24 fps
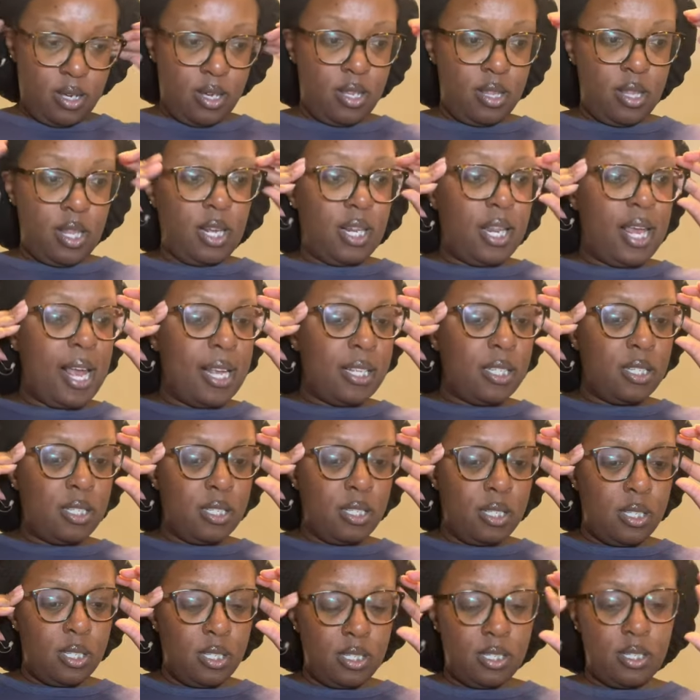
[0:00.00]
the
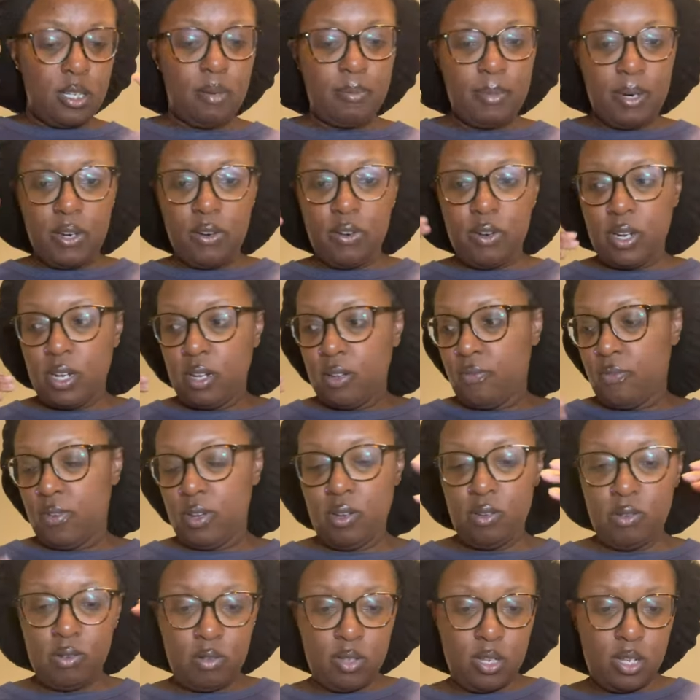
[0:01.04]
glasses and my hearing aids
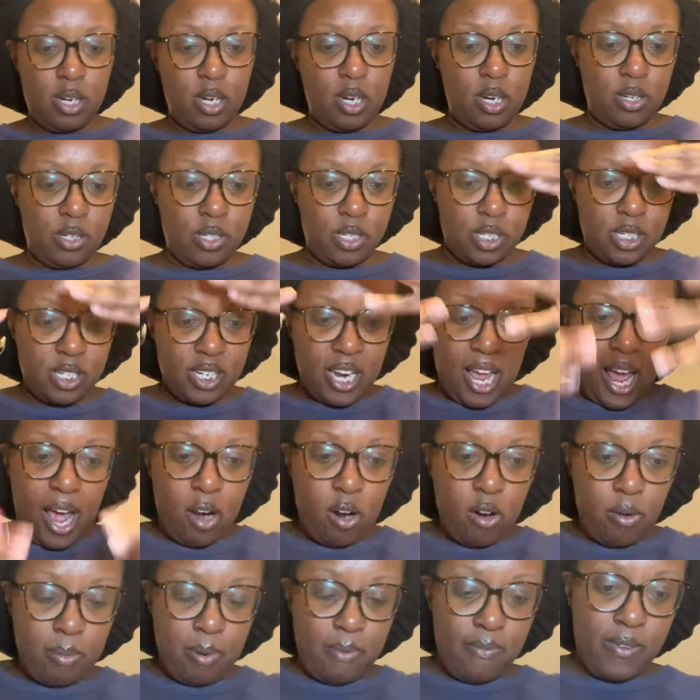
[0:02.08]
feel, and then they just slide
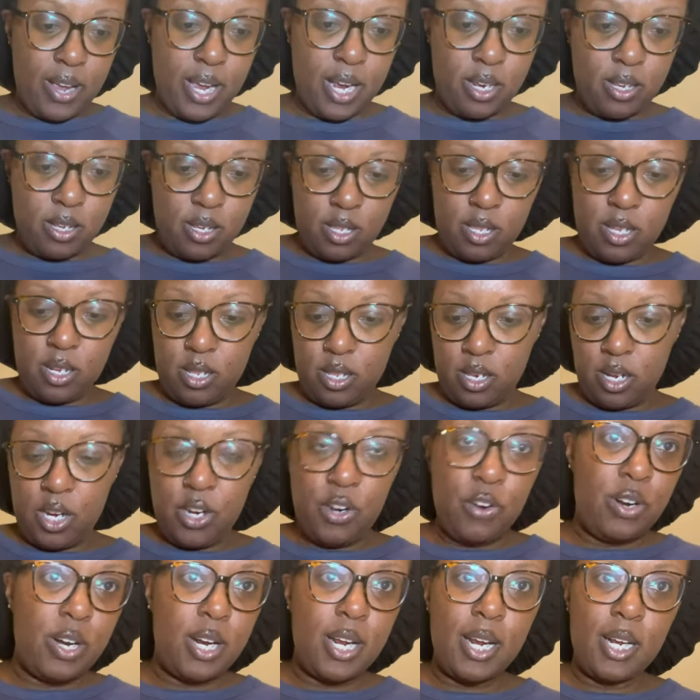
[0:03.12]
off my face, and then the
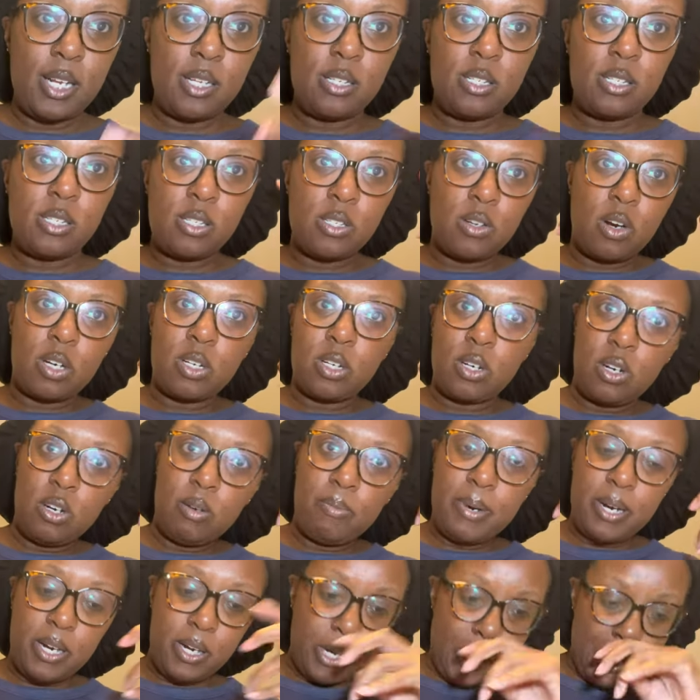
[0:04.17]
hearing aids start to hurt
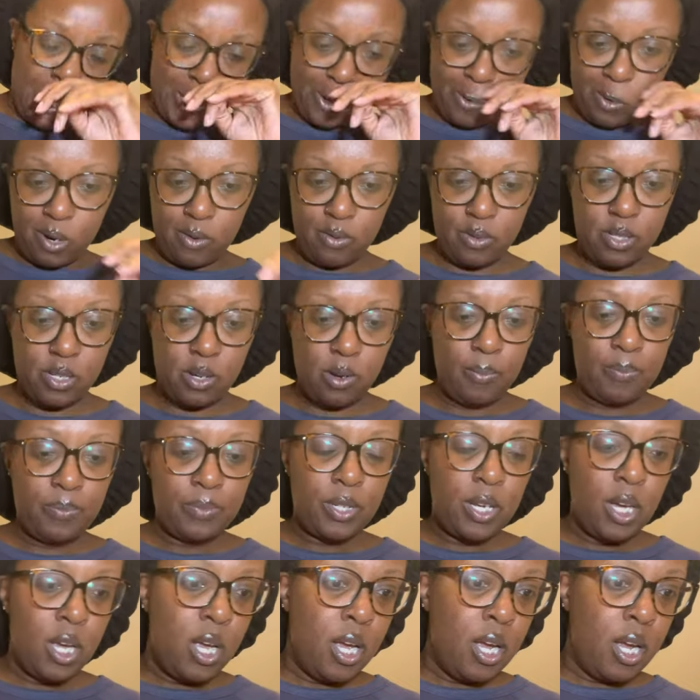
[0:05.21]
my ears or whatever. So
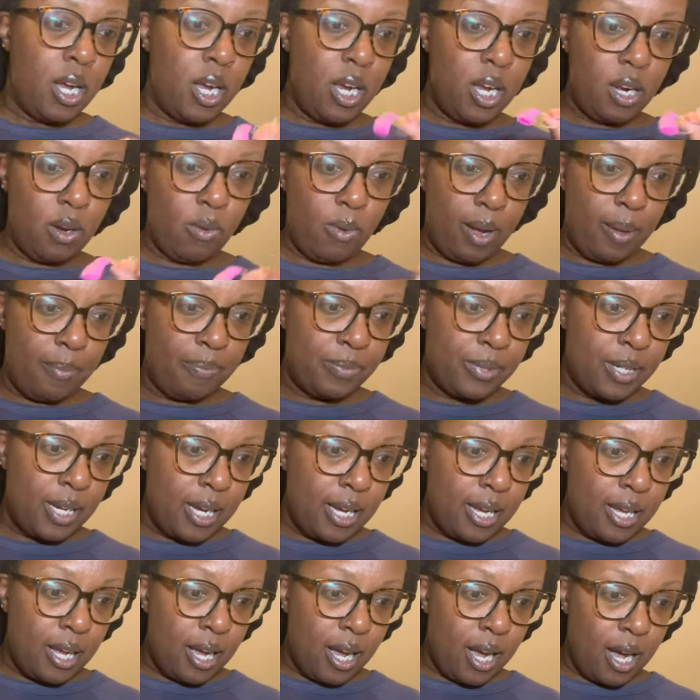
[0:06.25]
anyway,
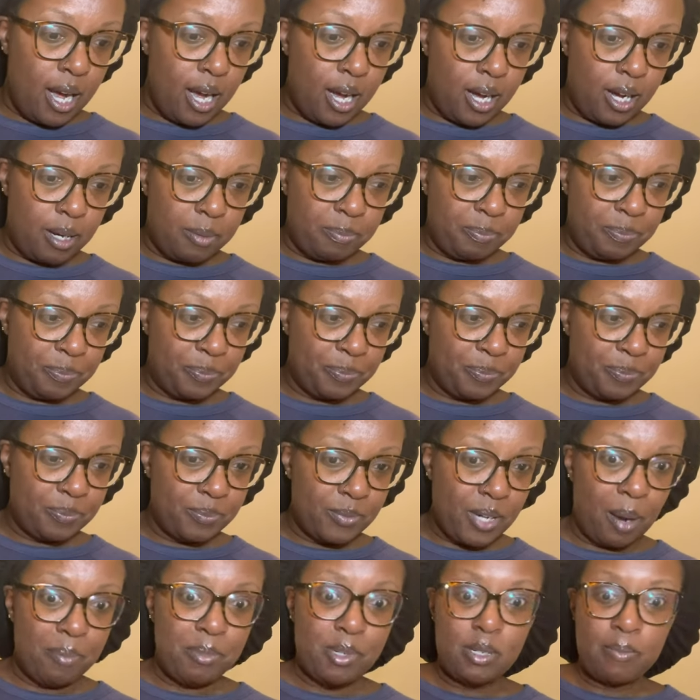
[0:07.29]
I'm
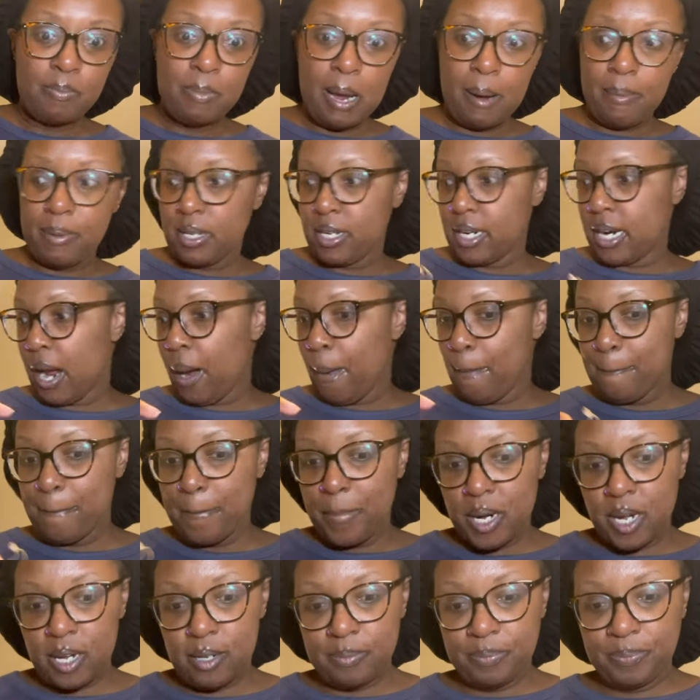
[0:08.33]
just babbling now,
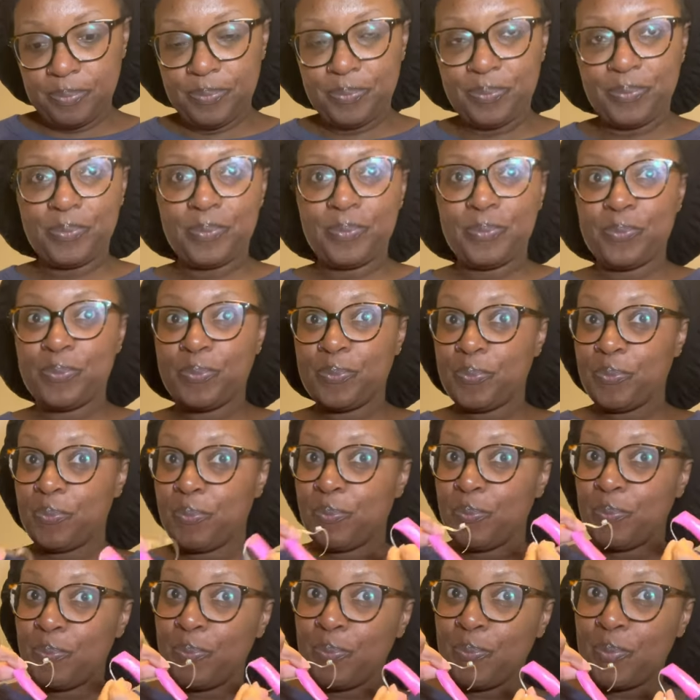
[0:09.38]
but
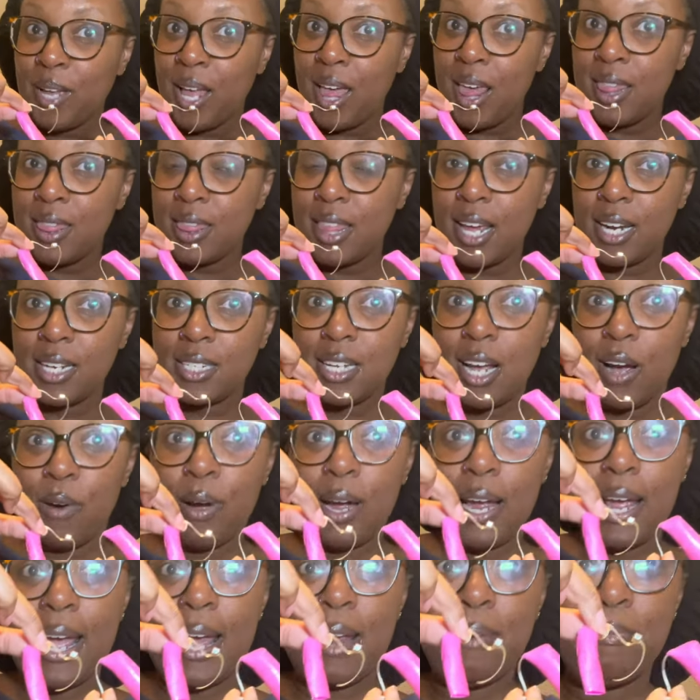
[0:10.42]
that is how
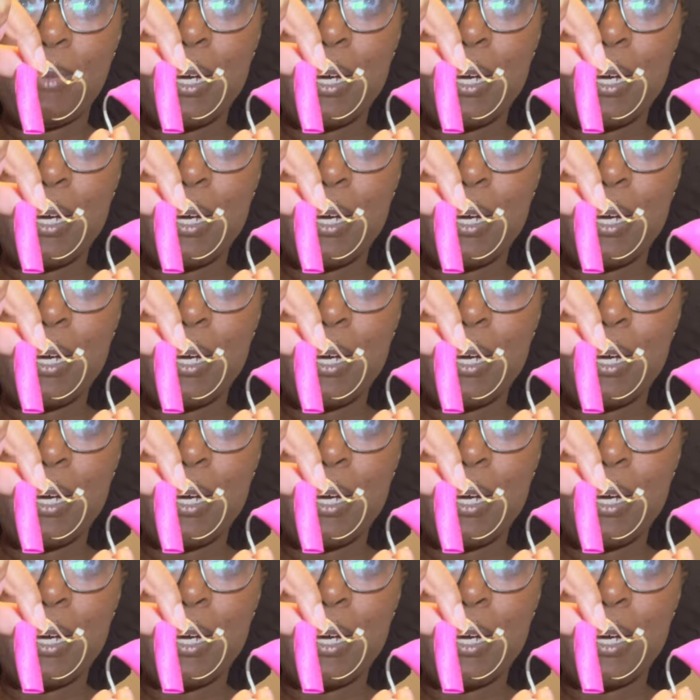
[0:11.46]
I add